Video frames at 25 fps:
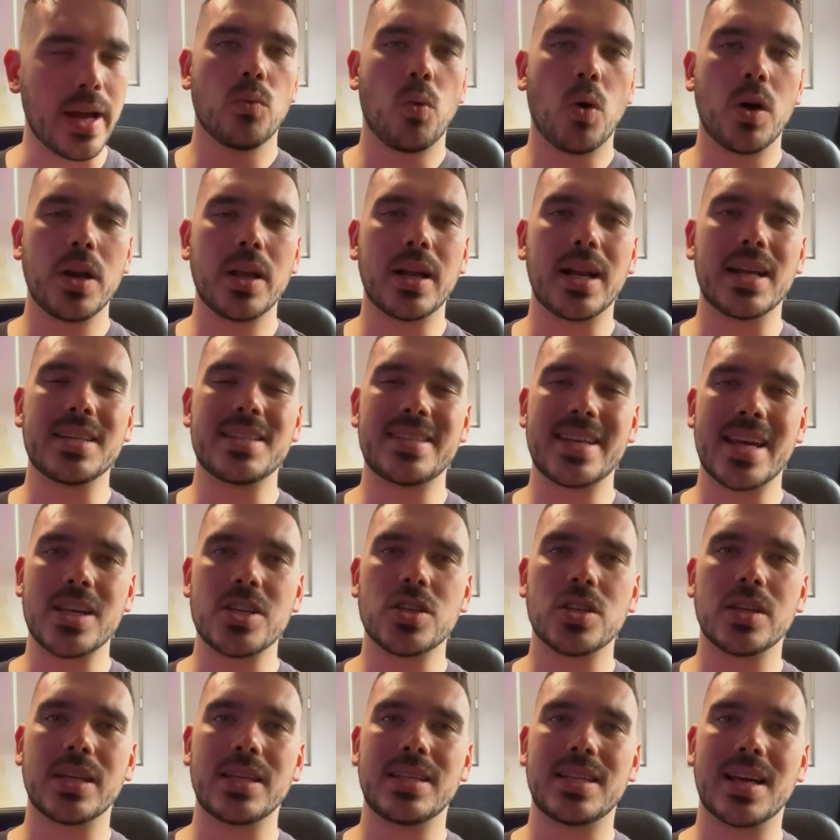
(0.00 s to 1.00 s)
What it
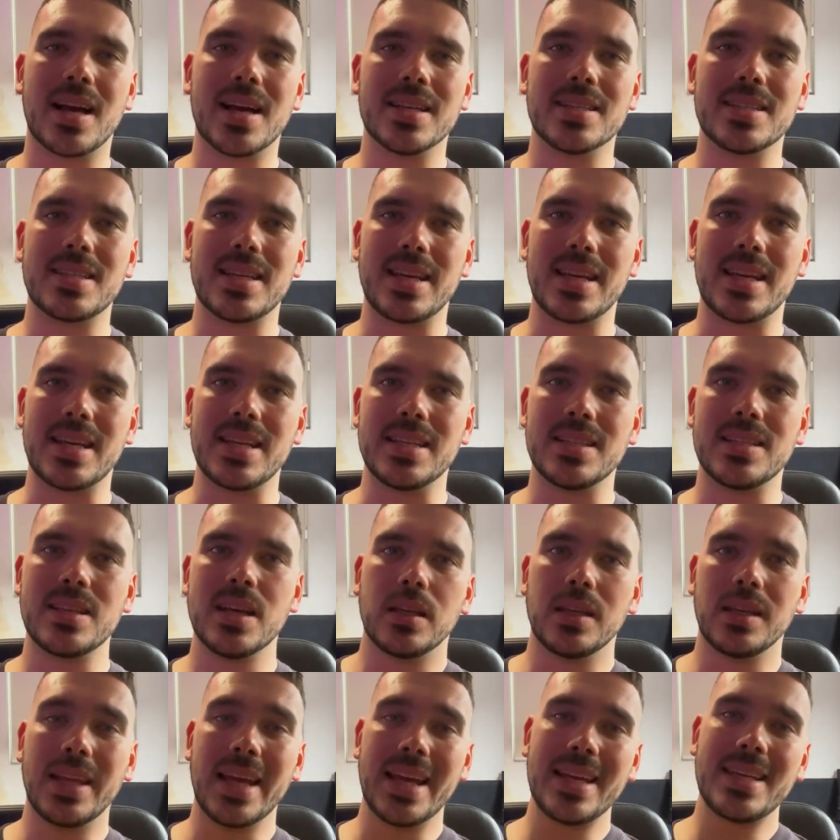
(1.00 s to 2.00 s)
essentially does is
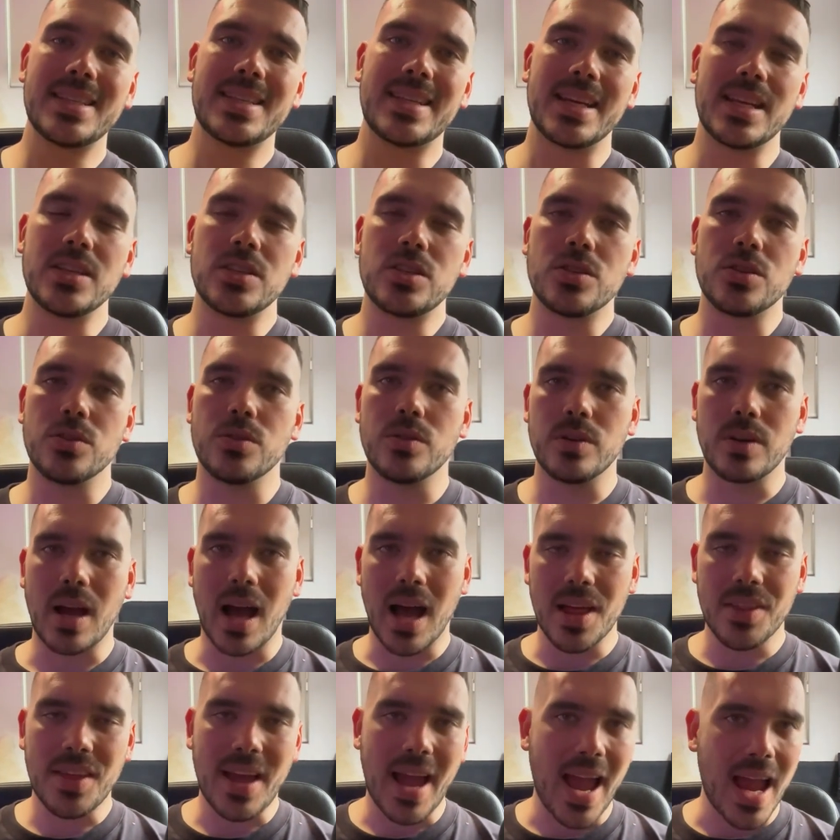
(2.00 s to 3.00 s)
links into
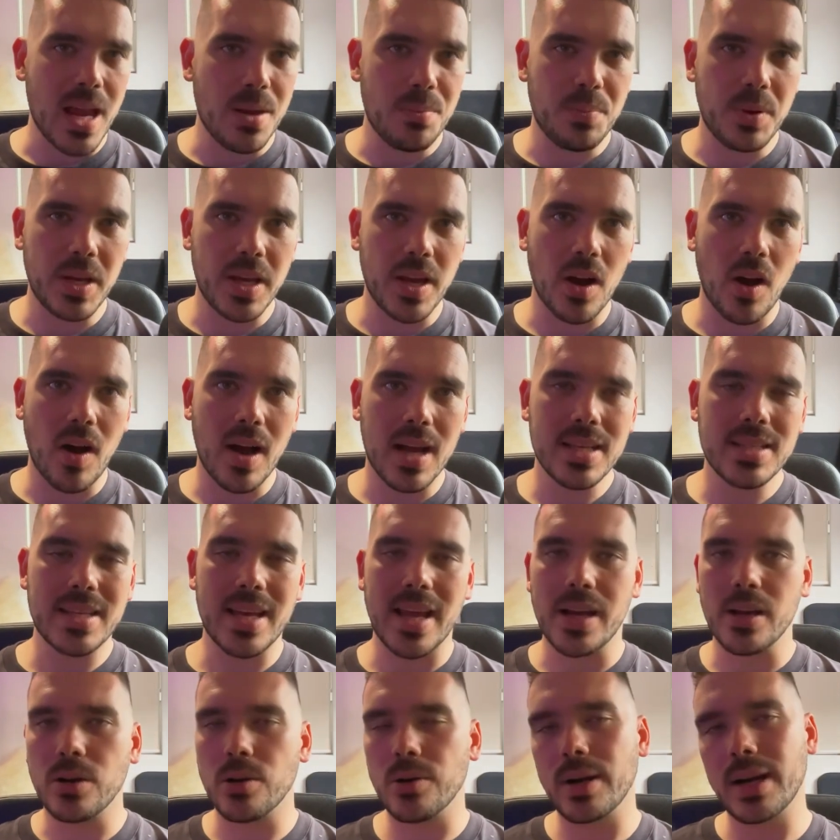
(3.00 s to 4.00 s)
other APIs
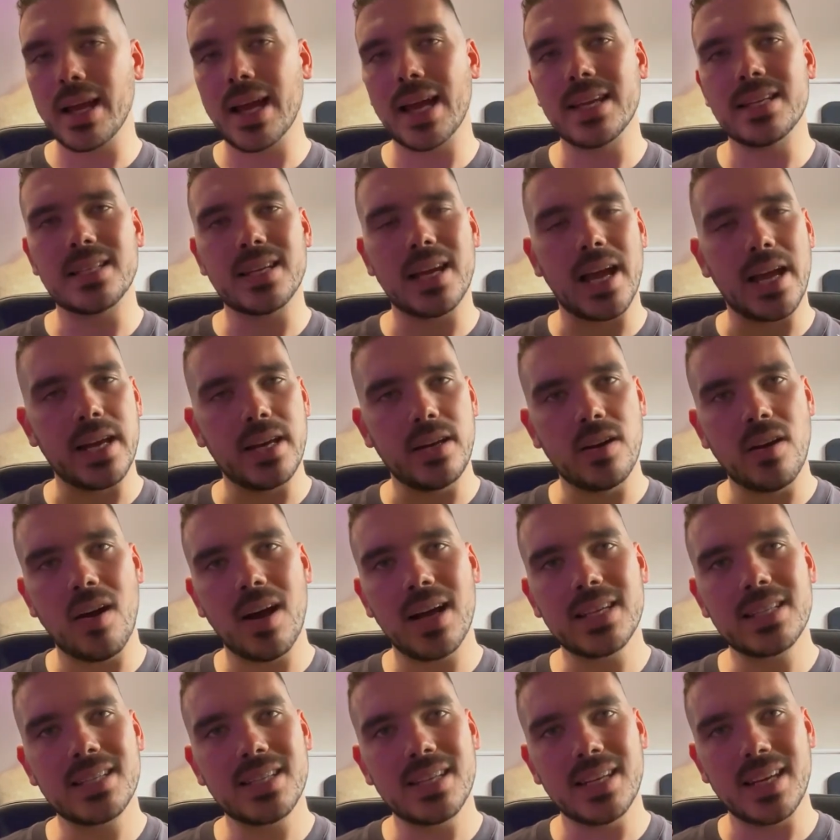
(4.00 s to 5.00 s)
and creates a
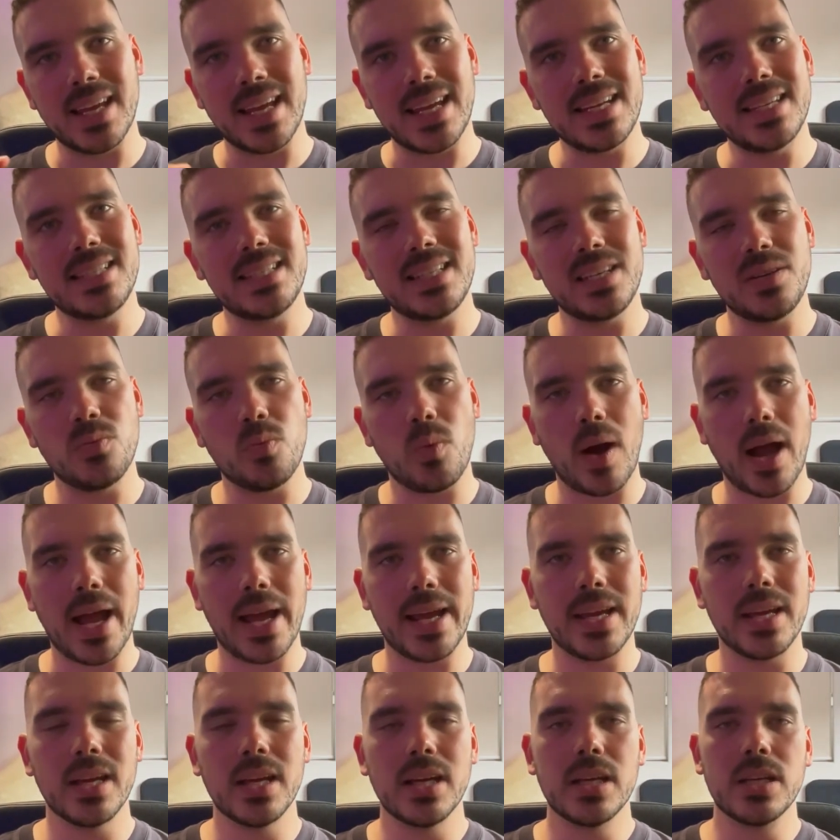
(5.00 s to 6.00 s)
nice and easy
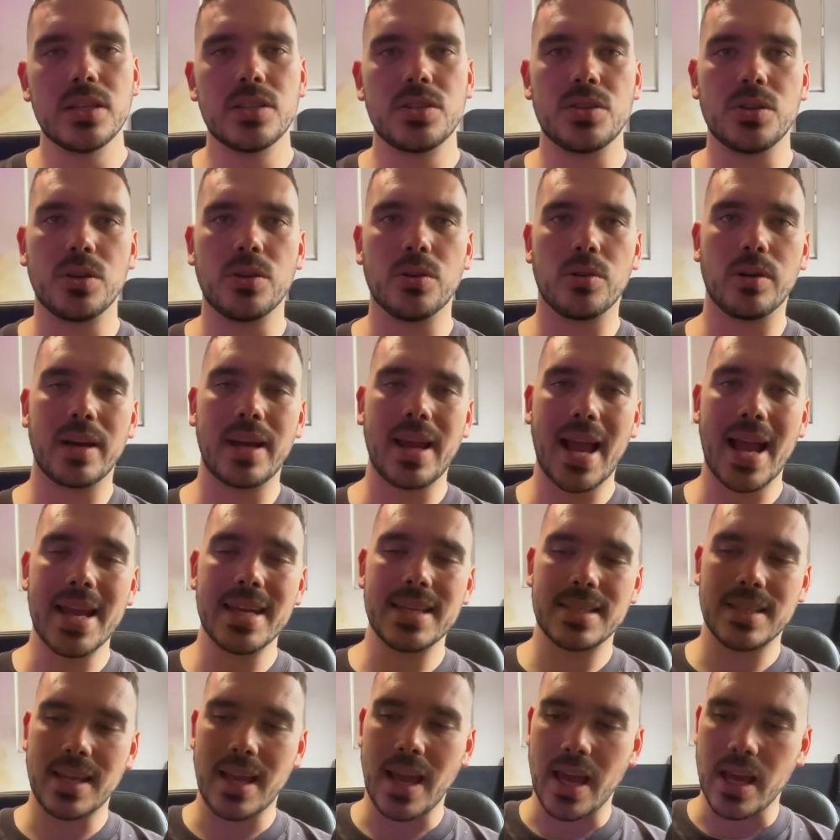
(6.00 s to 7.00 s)
way to
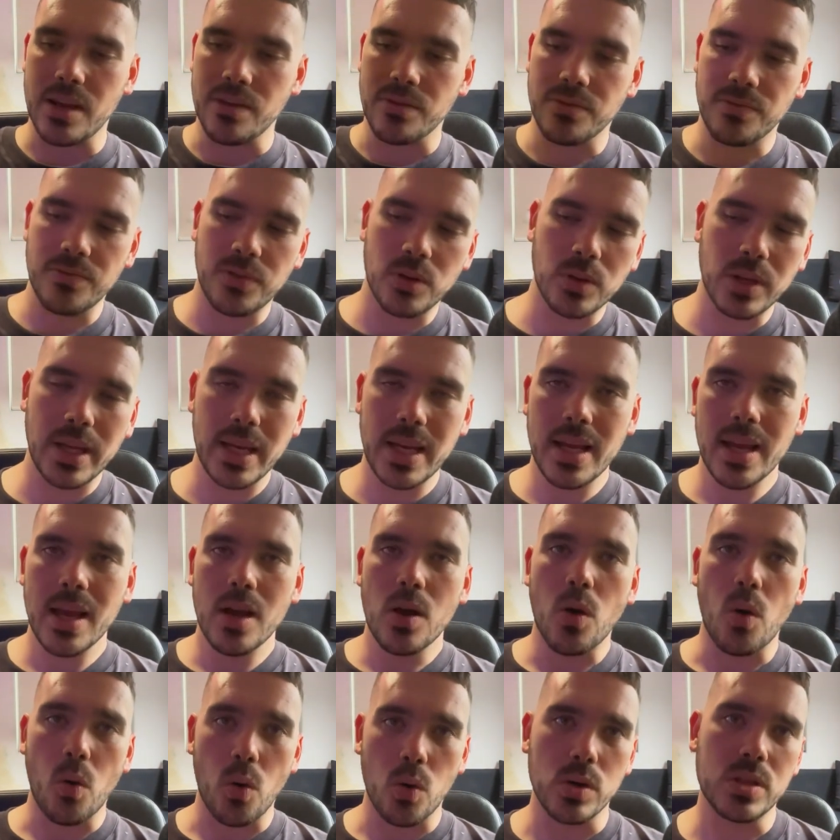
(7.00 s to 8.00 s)
create a fully
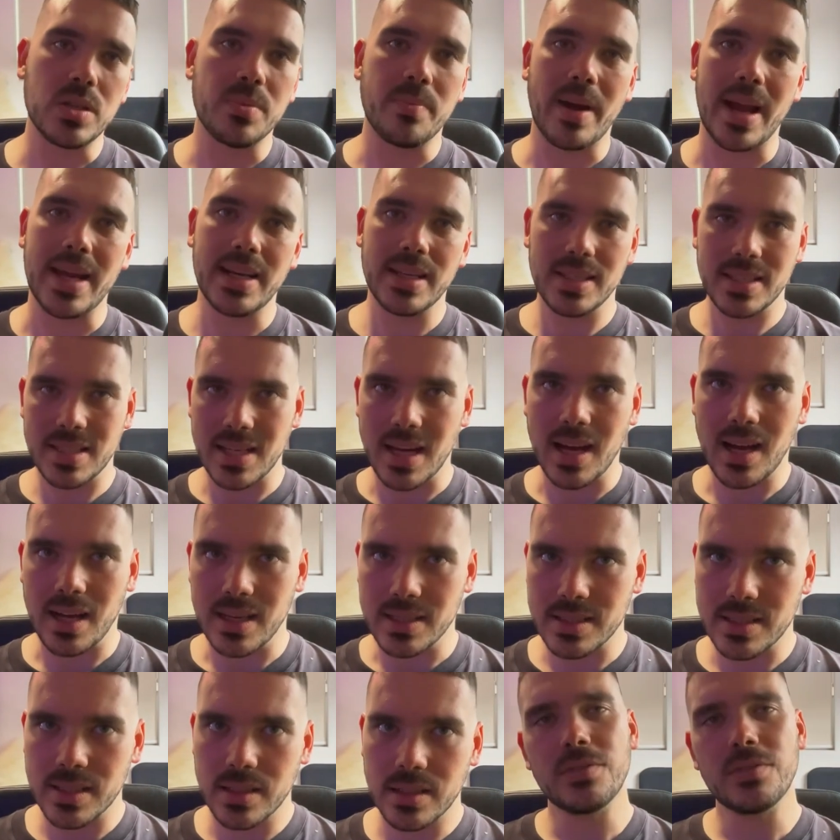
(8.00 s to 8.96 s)
automated task.